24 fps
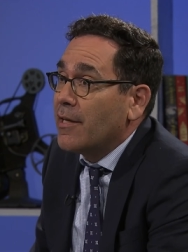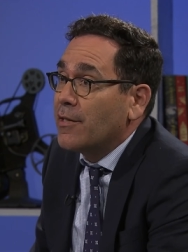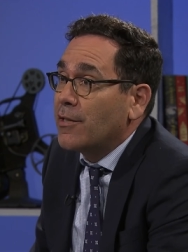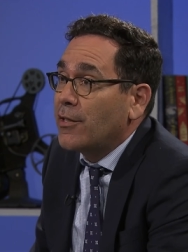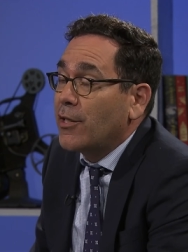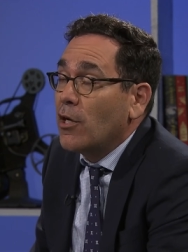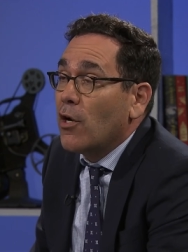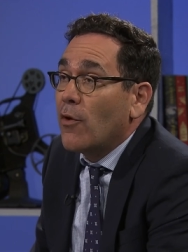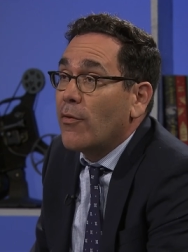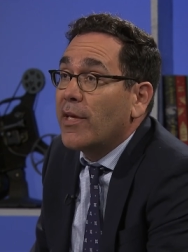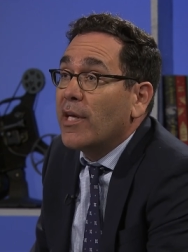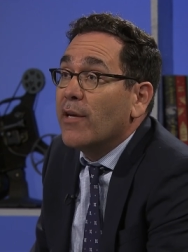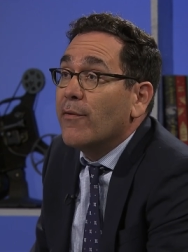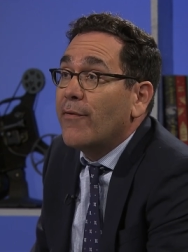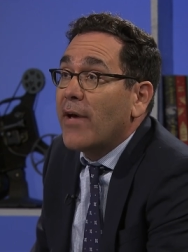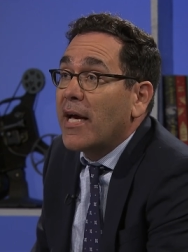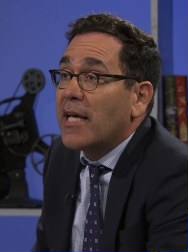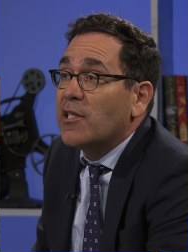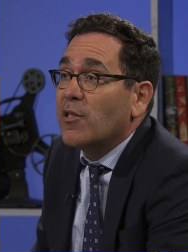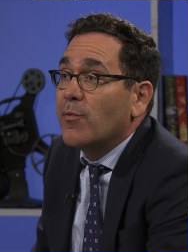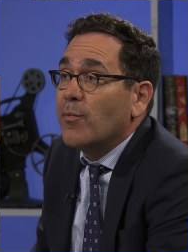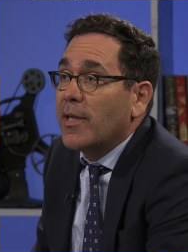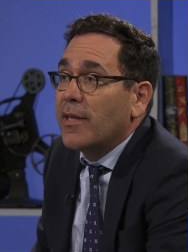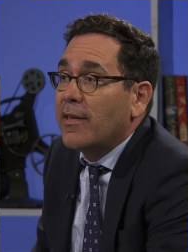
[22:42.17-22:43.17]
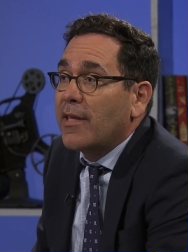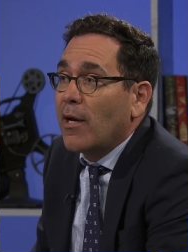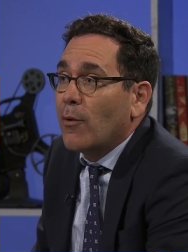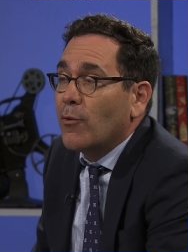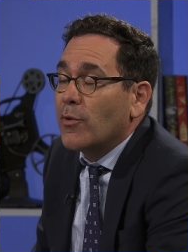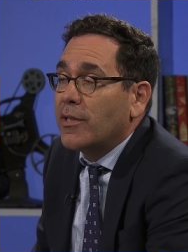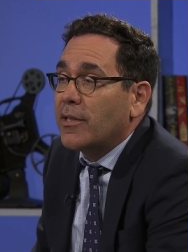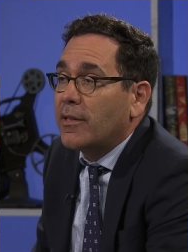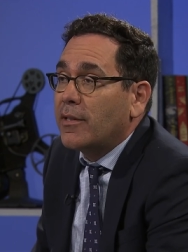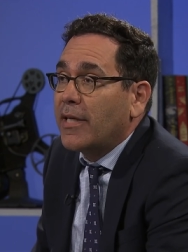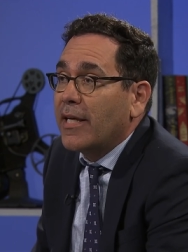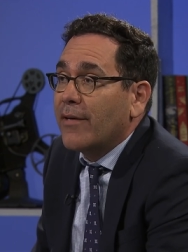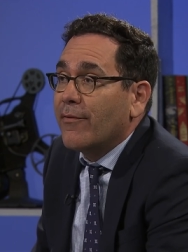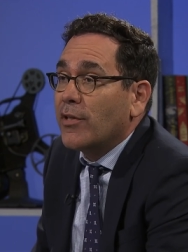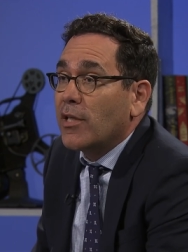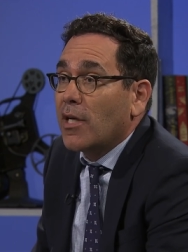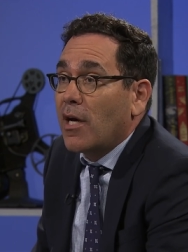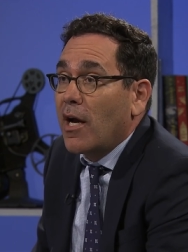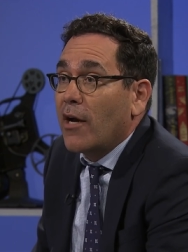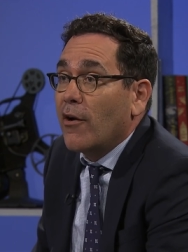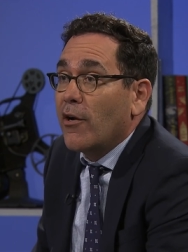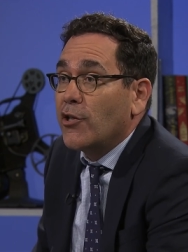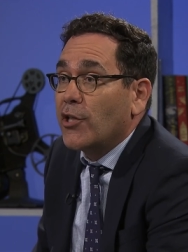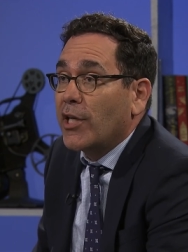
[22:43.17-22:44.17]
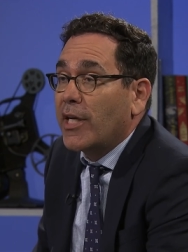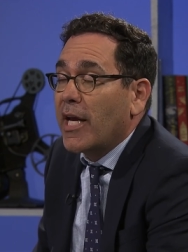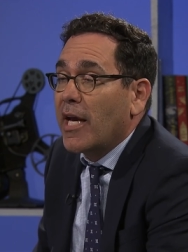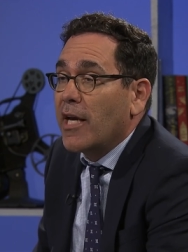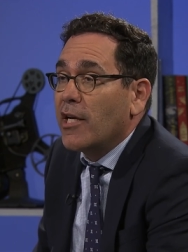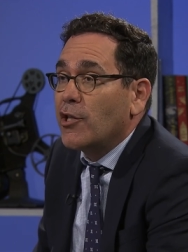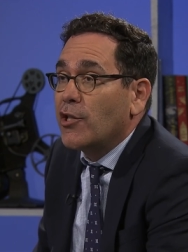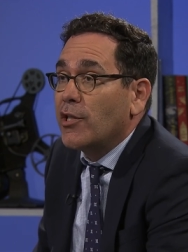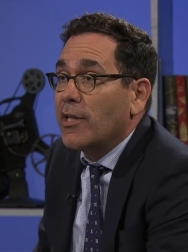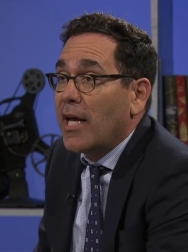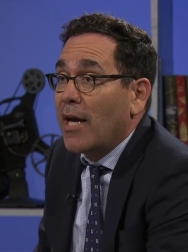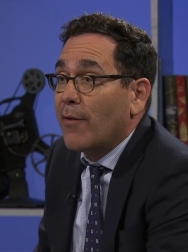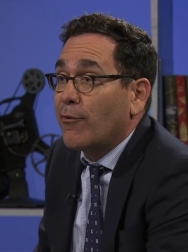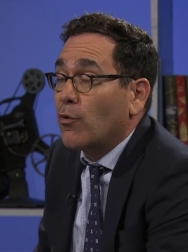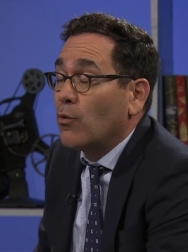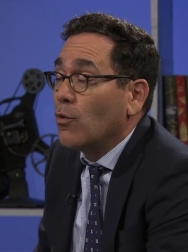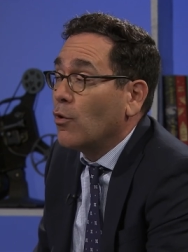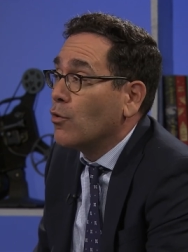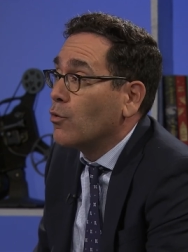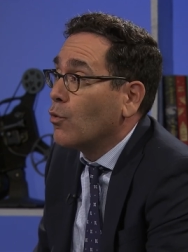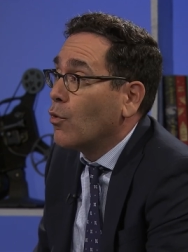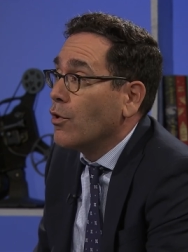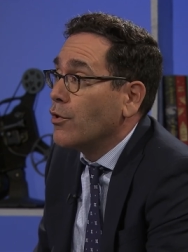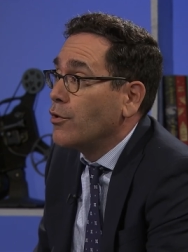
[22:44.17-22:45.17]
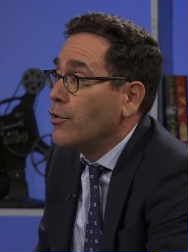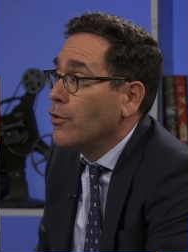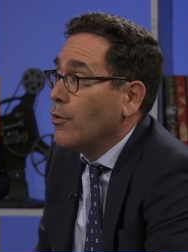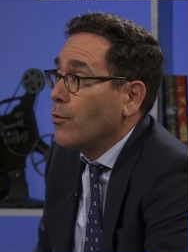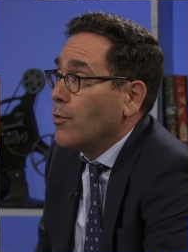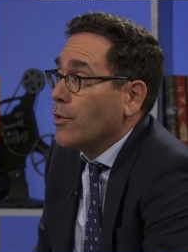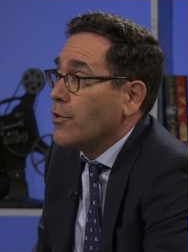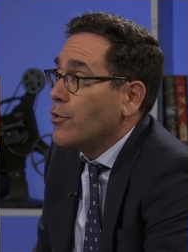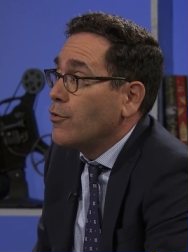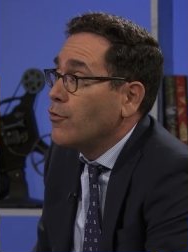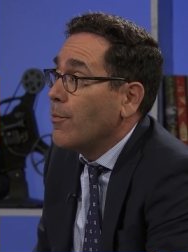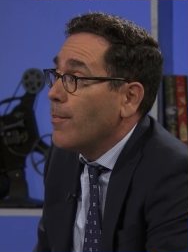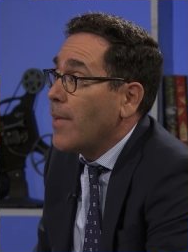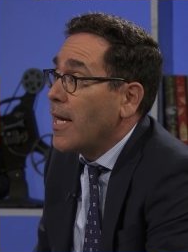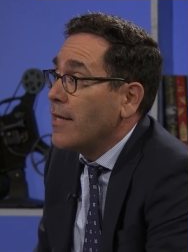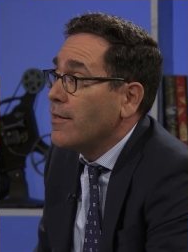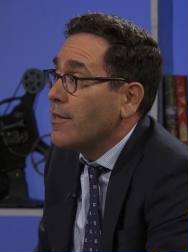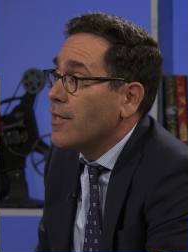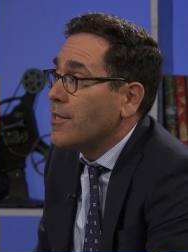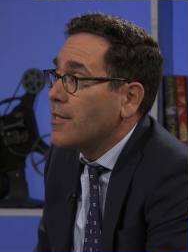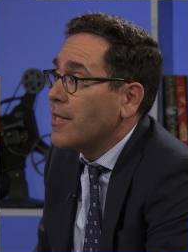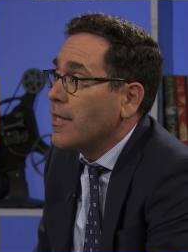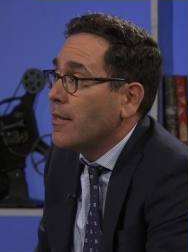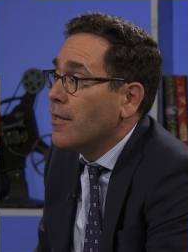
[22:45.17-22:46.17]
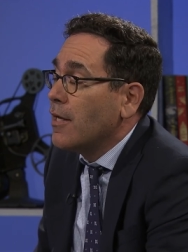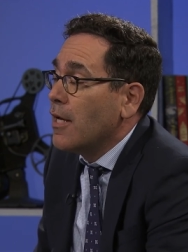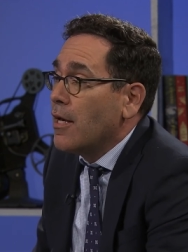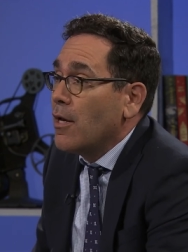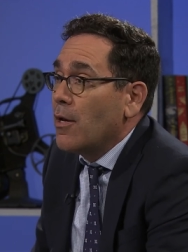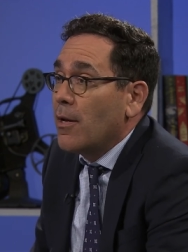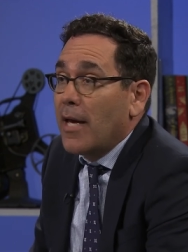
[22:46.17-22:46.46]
and you know the investment that was given to higher education after World War II was tremendous and